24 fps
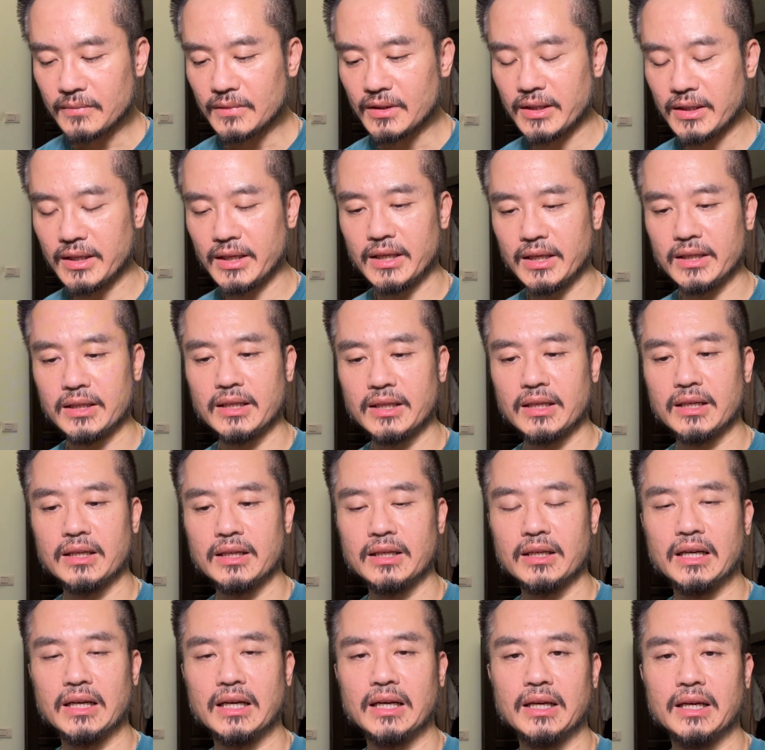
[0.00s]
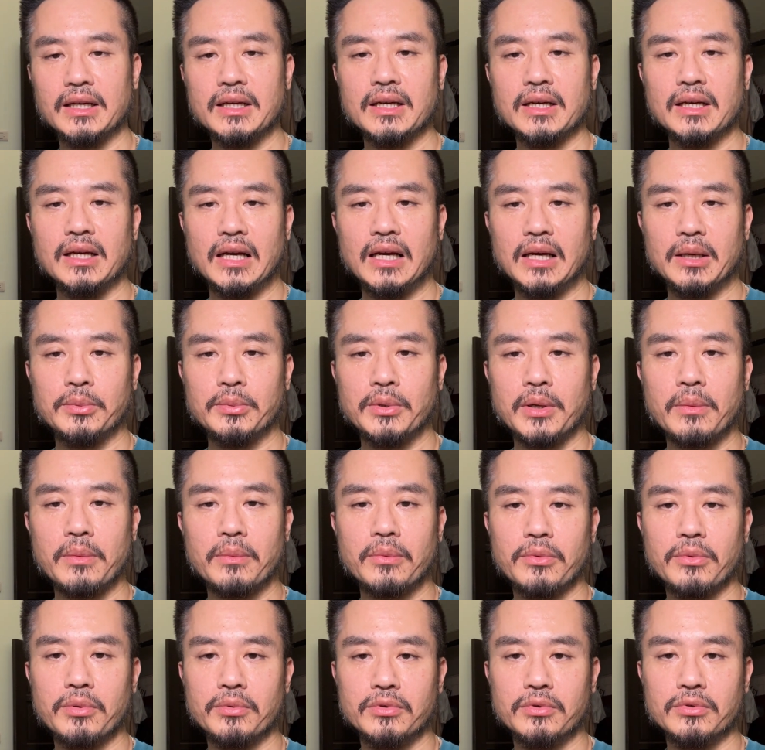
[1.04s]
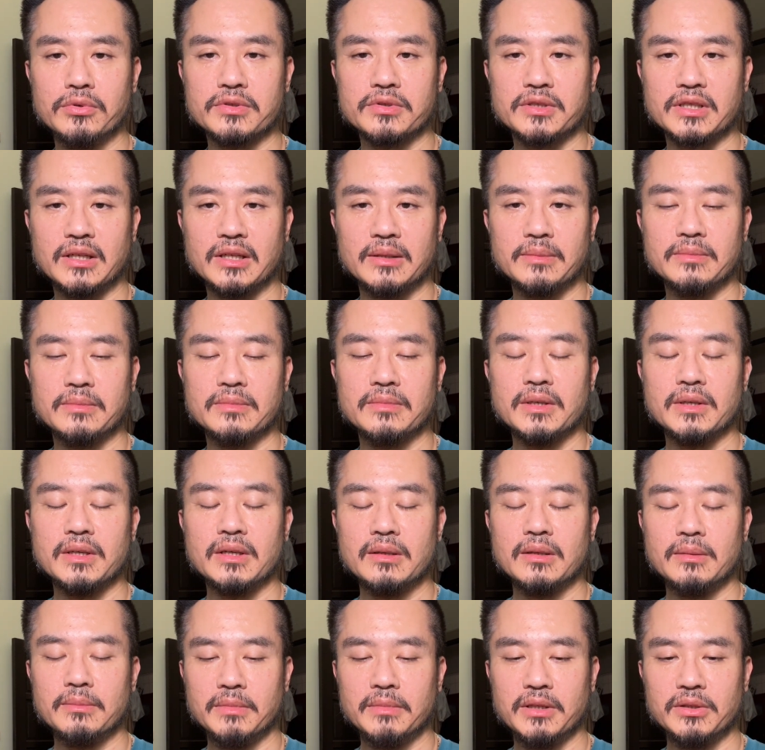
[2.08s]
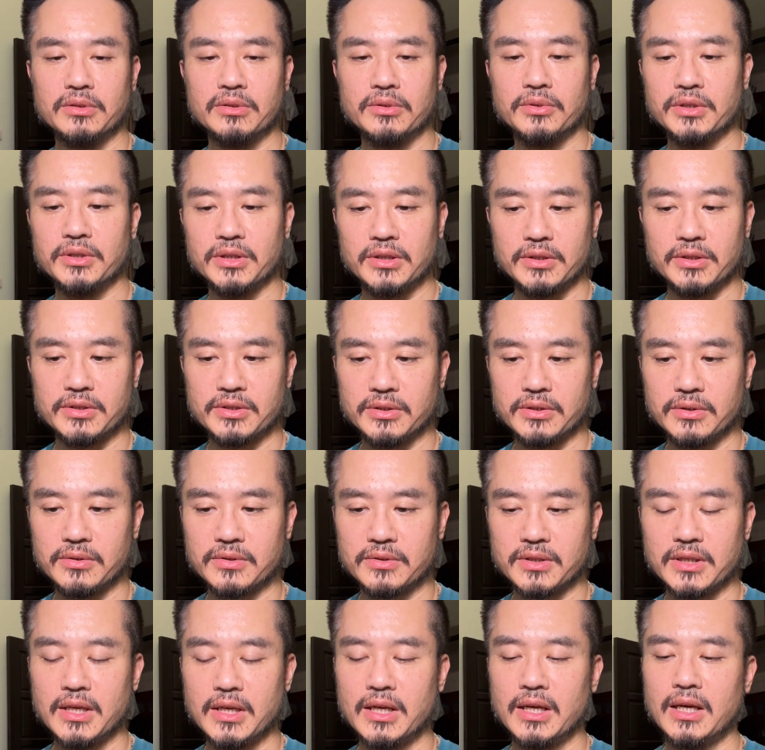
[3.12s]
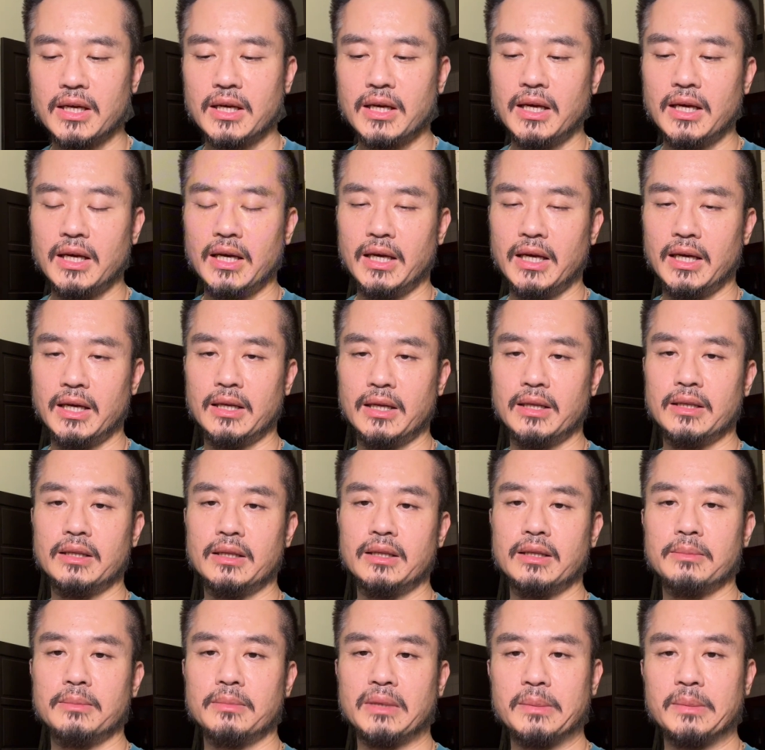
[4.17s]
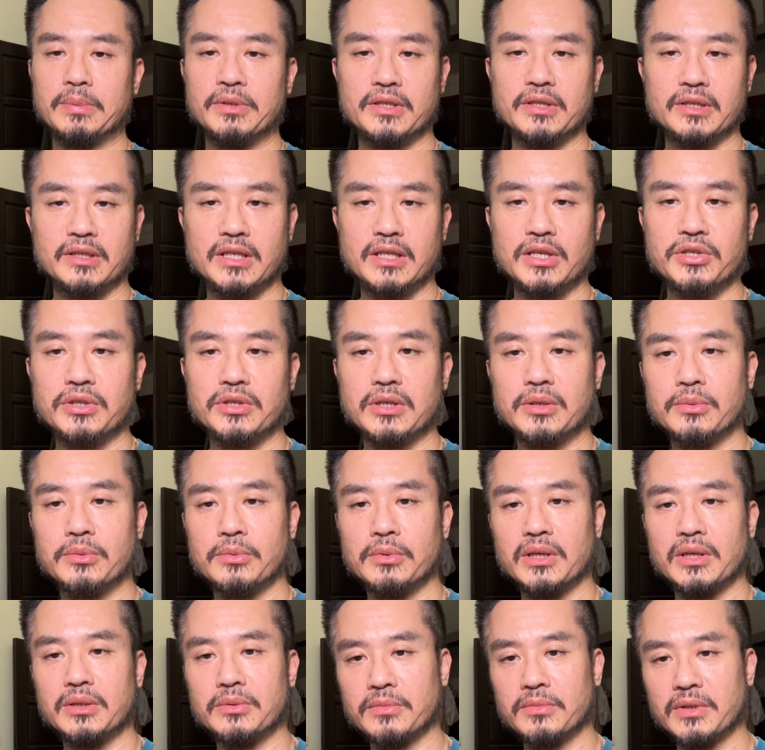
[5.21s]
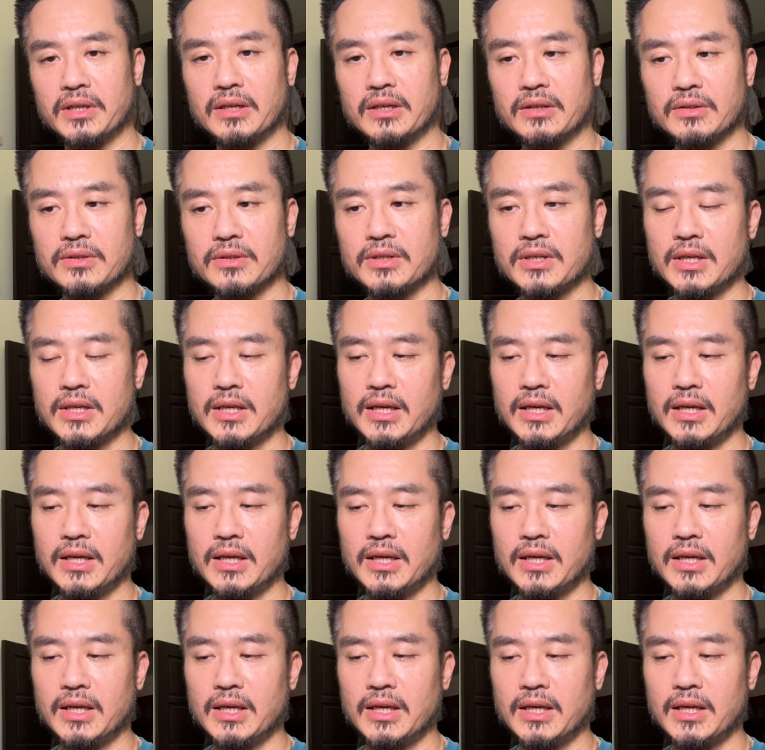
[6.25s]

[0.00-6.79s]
and I went through some mental rehearsals, and my presentation went well.